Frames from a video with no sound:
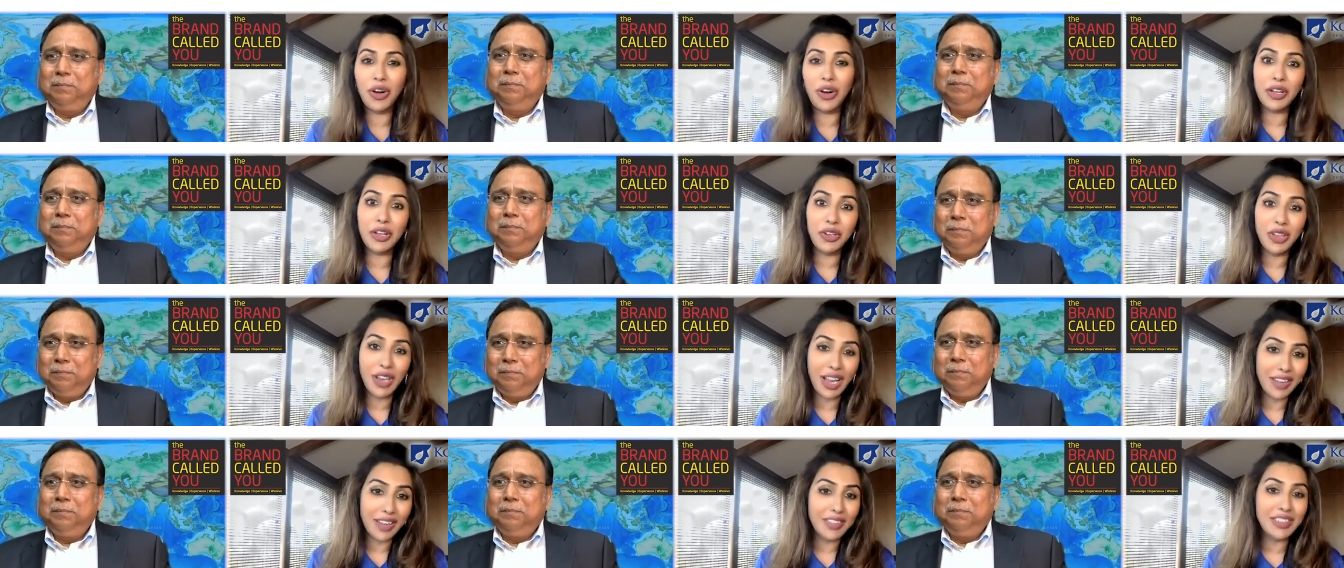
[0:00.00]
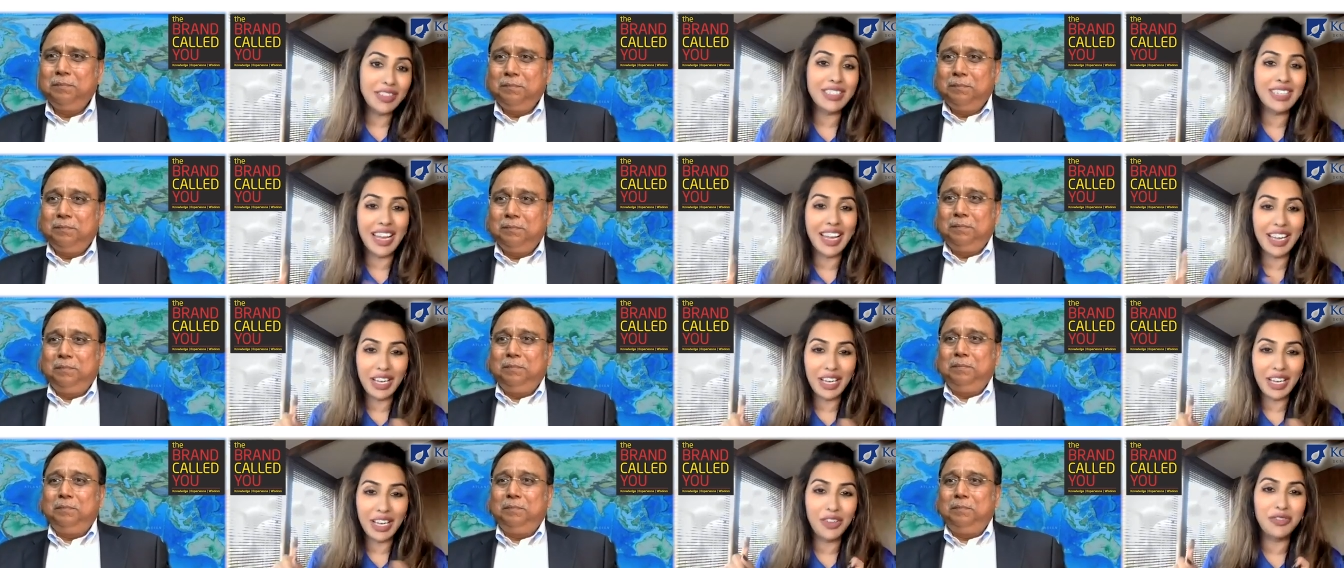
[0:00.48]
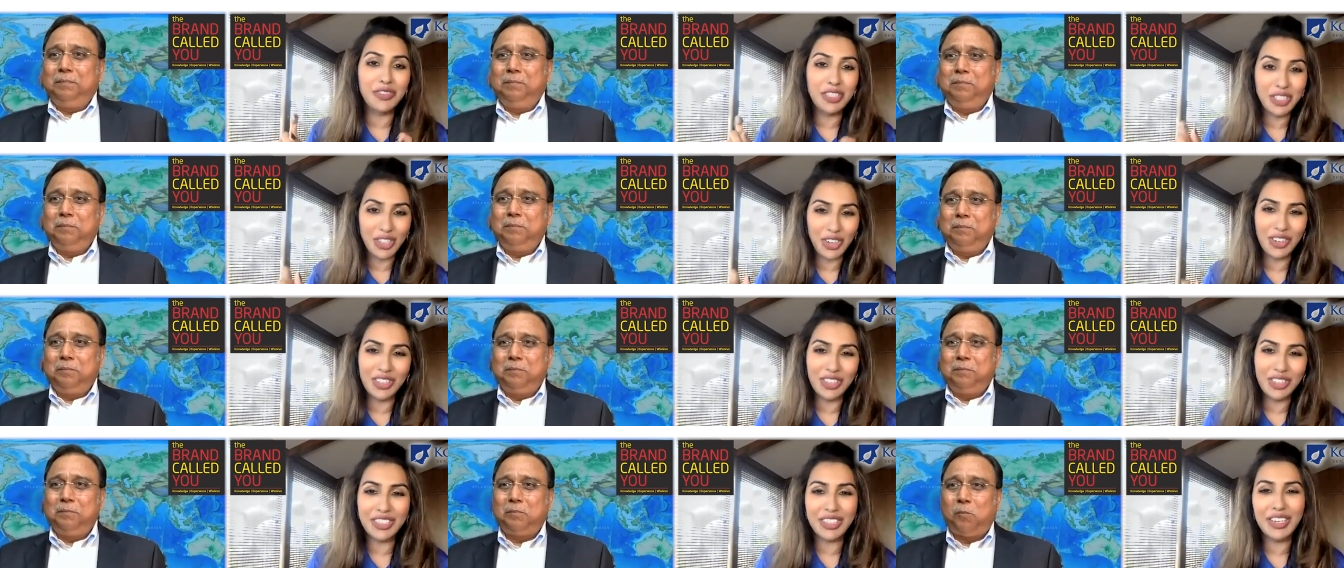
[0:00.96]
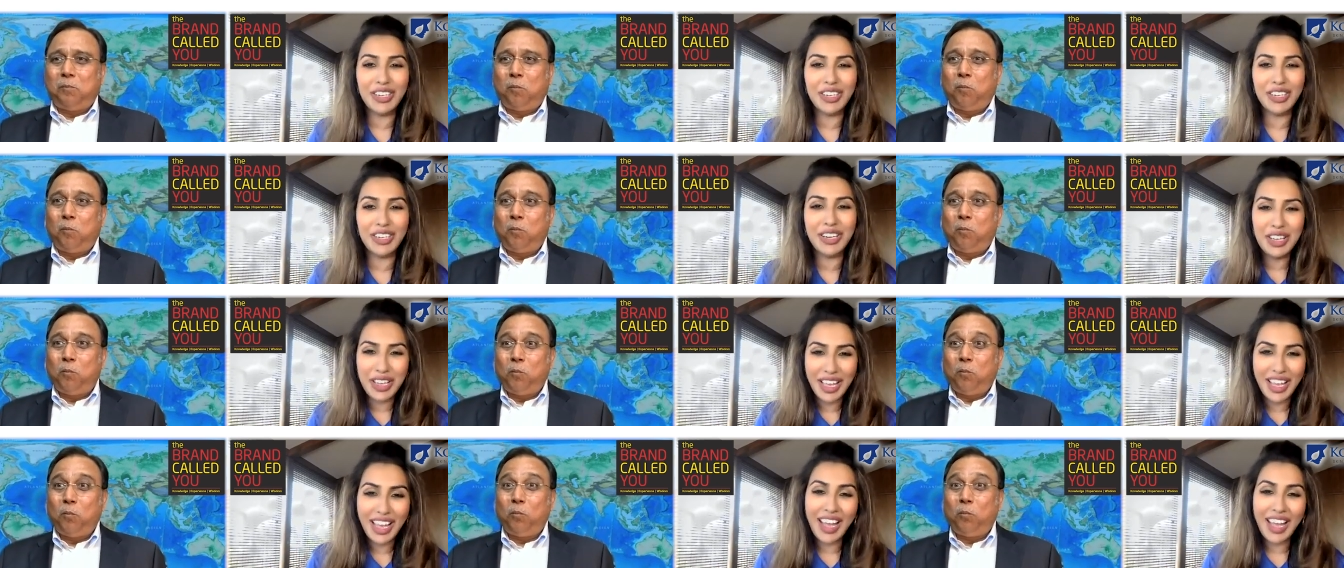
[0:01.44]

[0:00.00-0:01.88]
Speaker 1: or I could have a title of a doctor.